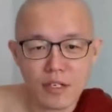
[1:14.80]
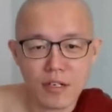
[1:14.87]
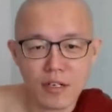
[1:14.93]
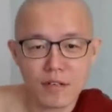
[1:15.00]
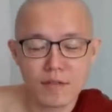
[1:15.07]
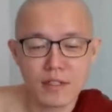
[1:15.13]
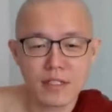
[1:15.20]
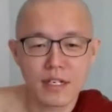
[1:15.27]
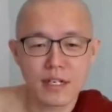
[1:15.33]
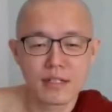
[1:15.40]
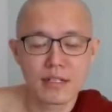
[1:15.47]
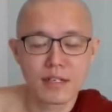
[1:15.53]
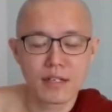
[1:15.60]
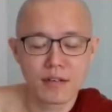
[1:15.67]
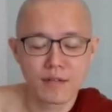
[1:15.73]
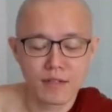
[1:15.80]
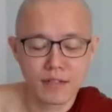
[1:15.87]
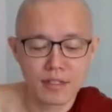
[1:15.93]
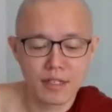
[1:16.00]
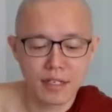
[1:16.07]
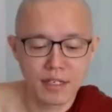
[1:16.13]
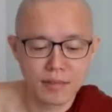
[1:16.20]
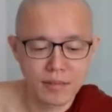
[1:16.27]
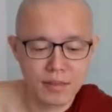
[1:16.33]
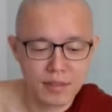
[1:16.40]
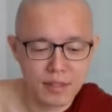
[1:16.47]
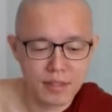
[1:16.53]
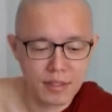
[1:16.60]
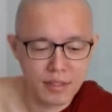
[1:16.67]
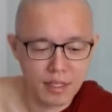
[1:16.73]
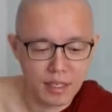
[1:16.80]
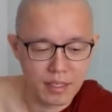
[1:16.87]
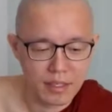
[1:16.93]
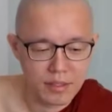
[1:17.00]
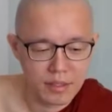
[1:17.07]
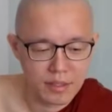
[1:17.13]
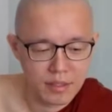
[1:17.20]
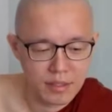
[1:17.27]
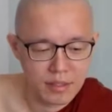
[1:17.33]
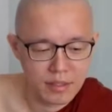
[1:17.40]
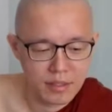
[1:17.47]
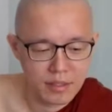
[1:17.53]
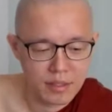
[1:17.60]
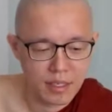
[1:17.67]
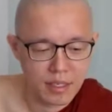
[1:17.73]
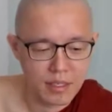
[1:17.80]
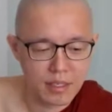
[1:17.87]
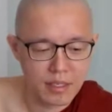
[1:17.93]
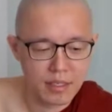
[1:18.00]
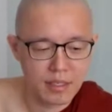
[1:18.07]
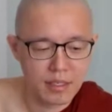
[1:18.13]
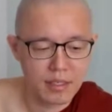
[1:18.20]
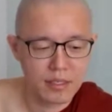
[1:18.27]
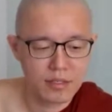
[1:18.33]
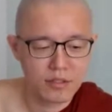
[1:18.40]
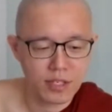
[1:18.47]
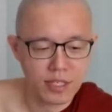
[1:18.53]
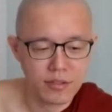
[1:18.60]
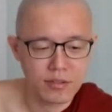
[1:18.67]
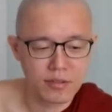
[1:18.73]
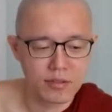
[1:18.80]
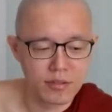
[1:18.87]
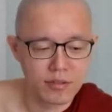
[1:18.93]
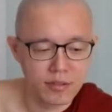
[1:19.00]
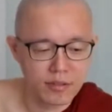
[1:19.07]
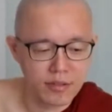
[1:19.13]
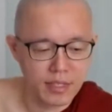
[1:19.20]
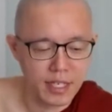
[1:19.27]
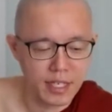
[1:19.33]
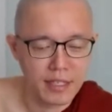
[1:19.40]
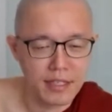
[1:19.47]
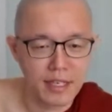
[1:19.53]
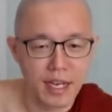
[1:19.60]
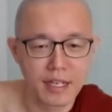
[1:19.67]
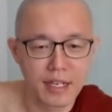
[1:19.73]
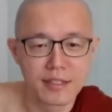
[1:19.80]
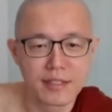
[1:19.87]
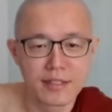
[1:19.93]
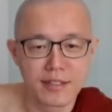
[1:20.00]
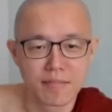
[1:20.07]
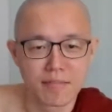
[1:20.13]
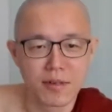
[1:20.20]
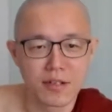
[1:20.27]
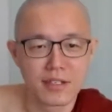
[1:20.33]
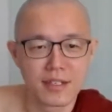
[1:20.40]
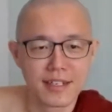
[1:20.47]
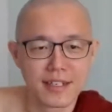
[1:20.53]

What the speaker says: oftentimes they are trying to garner support.